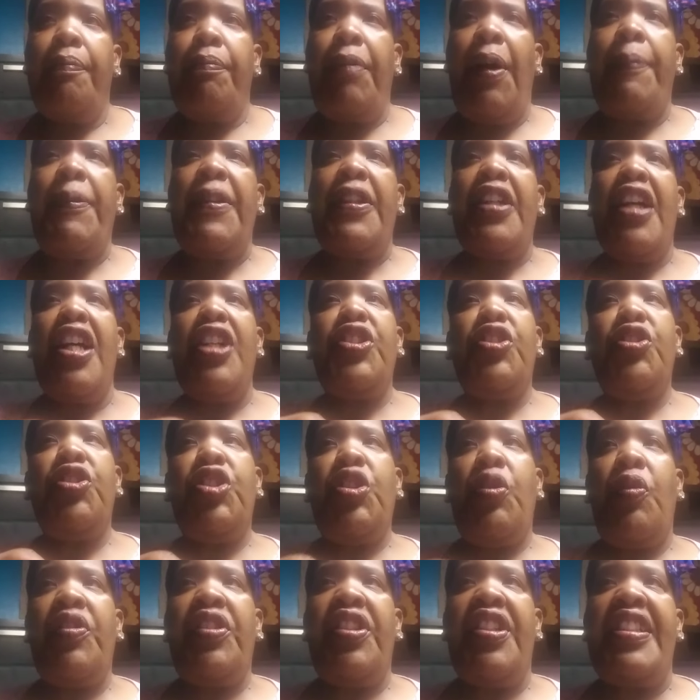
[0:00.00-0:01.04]
But because you're
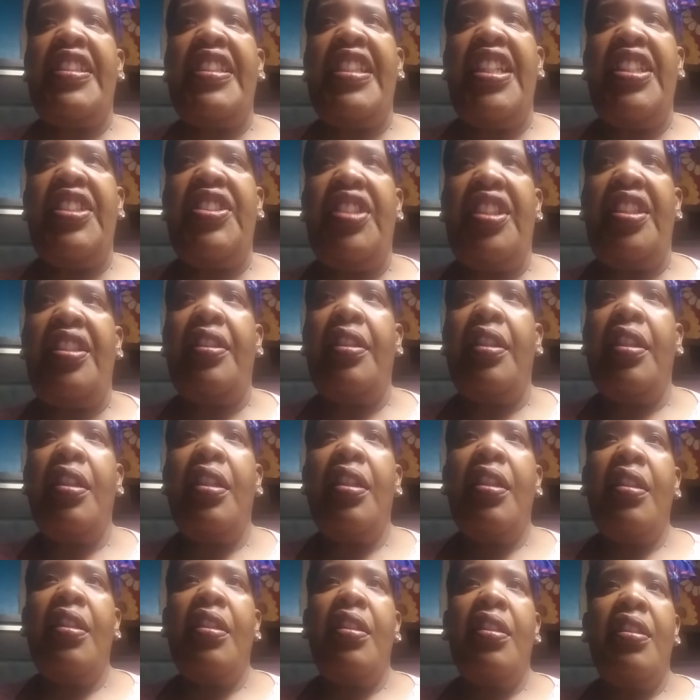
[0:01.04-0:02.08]
showing her attention,
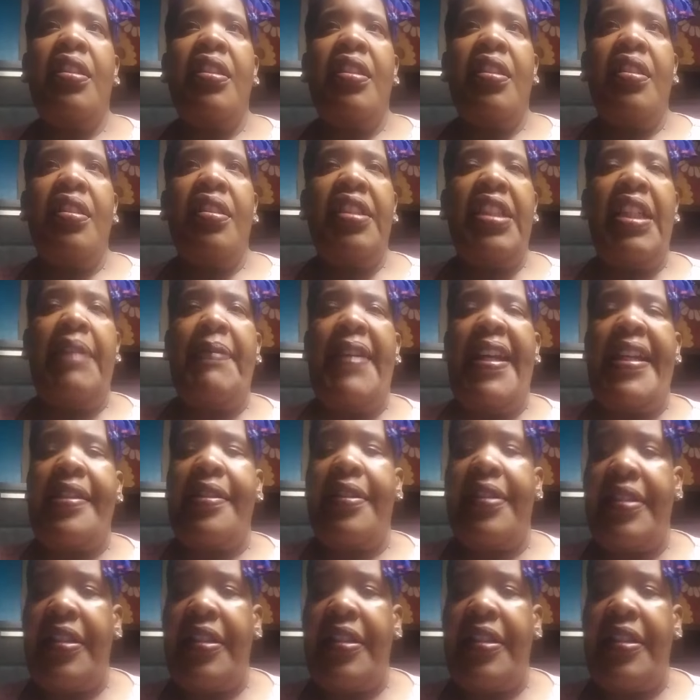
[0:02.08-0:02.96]
she makes